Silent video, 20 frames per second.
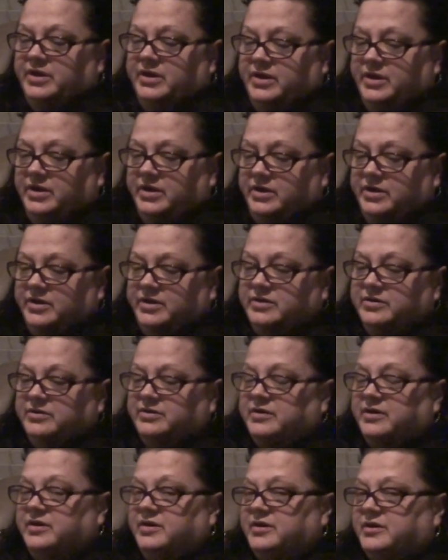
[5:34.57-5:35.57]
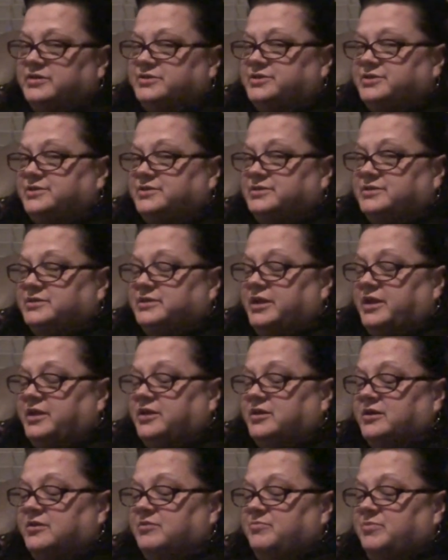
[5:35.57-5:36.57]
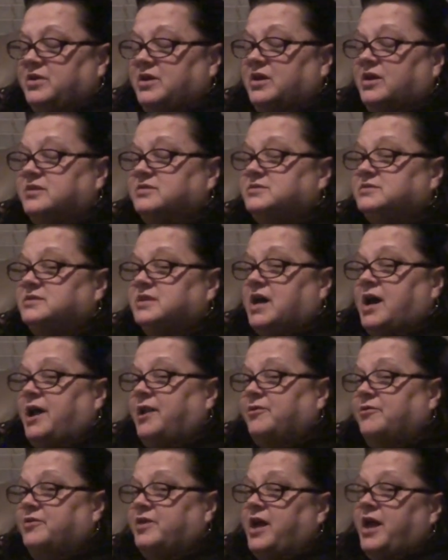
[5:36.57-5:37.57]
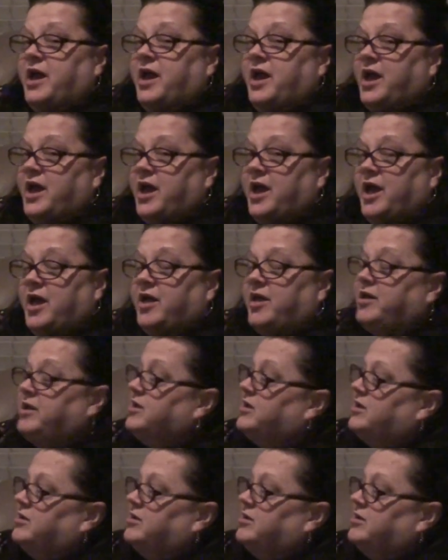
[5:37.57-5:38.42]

And uh, she's taking me on Saturday